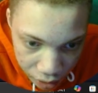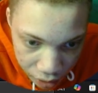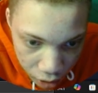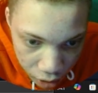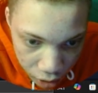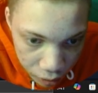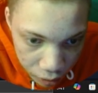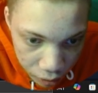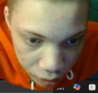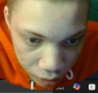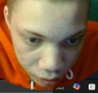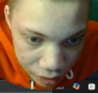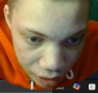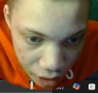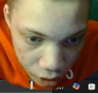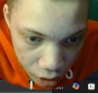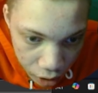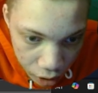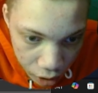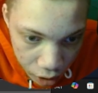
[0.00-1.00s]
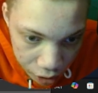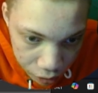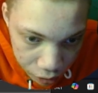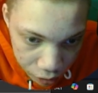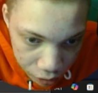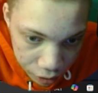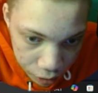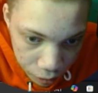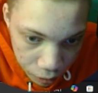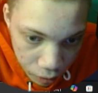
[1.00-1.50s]
our lane is not oversaturated.
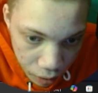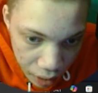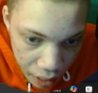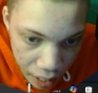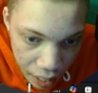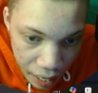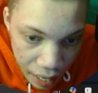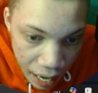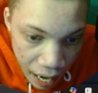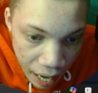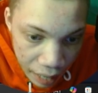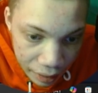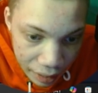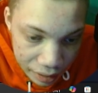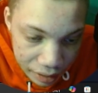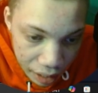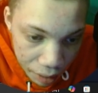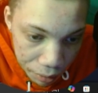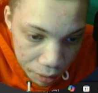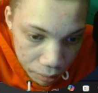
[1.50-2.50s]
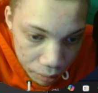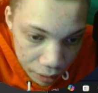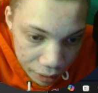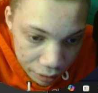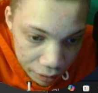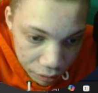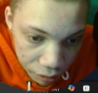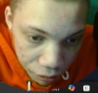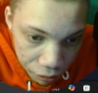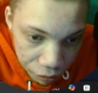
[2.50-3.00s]
So that's how we
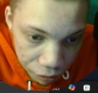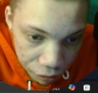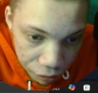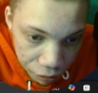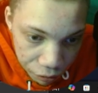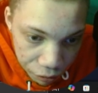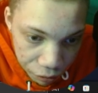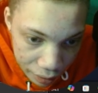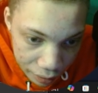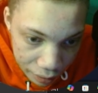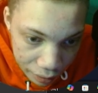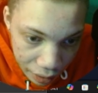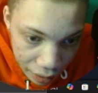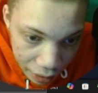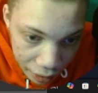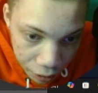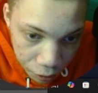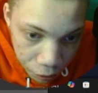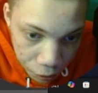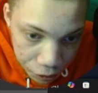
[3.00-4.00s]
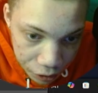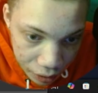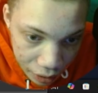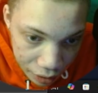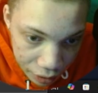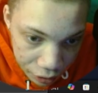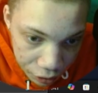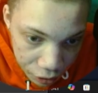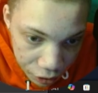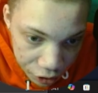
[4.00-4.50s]
really find angles.
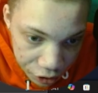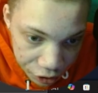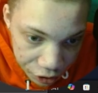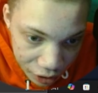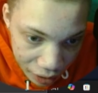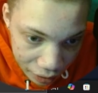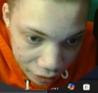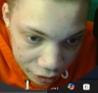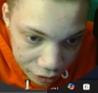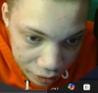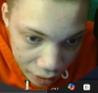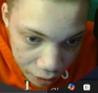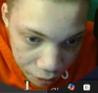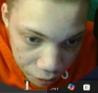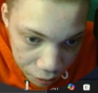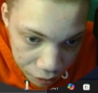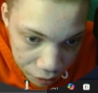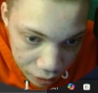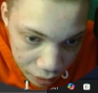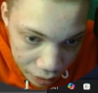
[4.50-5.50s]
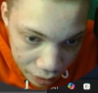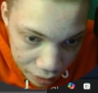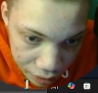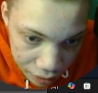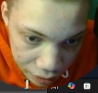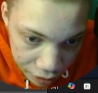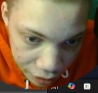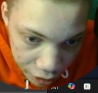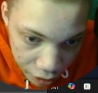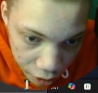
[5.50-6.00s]
And you can check the titles. It's
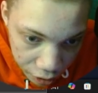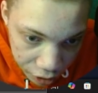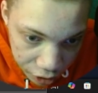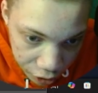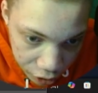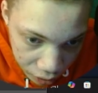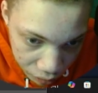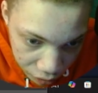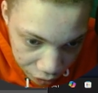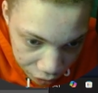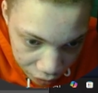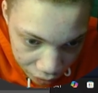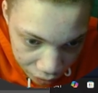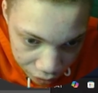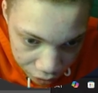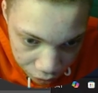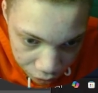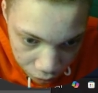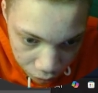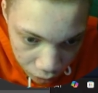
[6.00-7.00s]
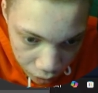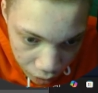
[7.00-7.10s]
curiosity driven. Yeah, so